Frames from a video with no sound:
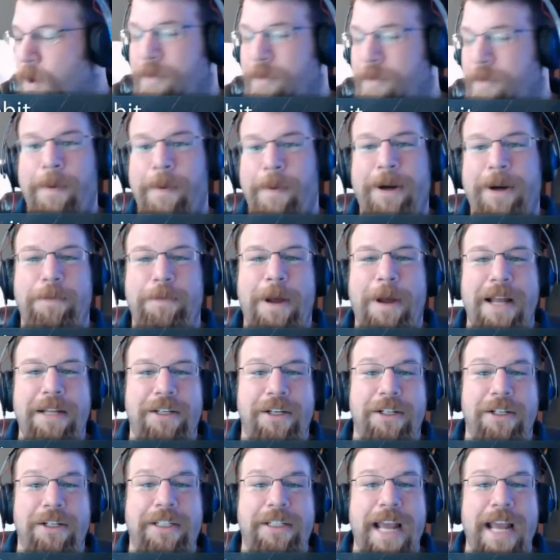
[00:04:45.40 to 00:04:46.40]
a word from our
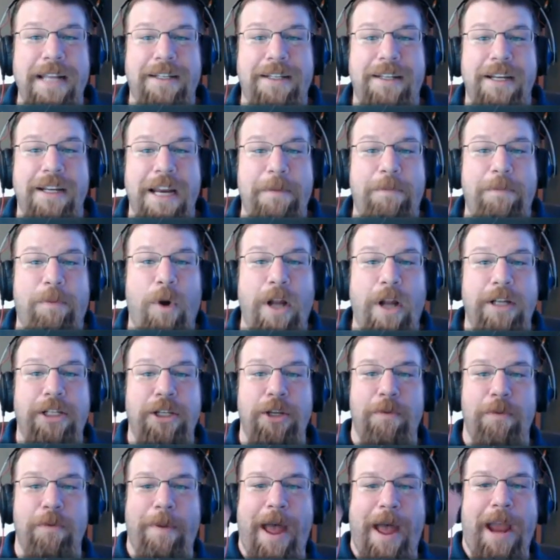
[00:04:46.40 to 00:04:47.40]
sponsor, Destiny, brought
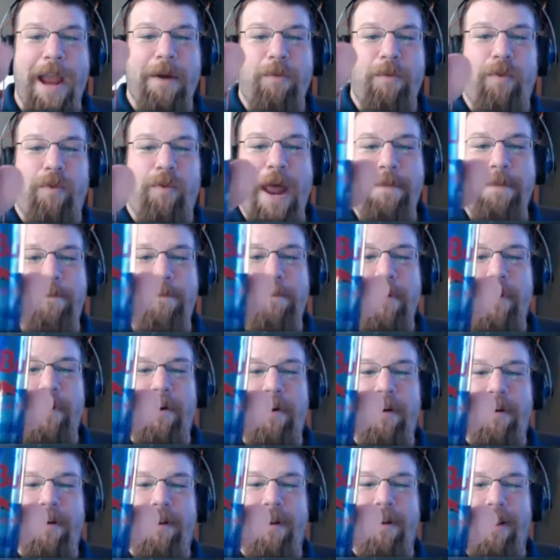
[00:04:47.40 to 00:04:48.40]
to you by Red
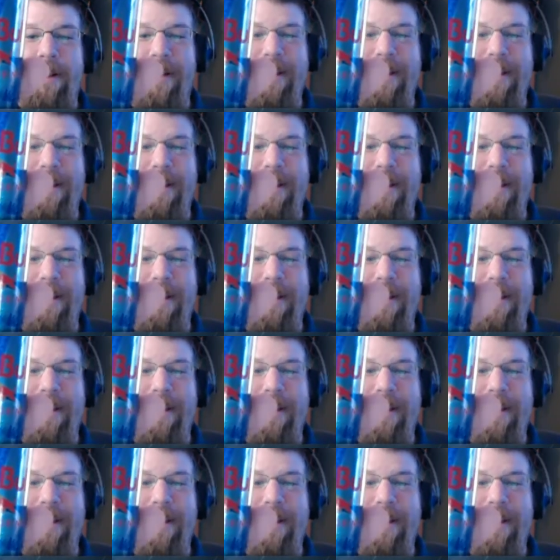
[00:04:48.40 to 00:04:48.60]
Bull.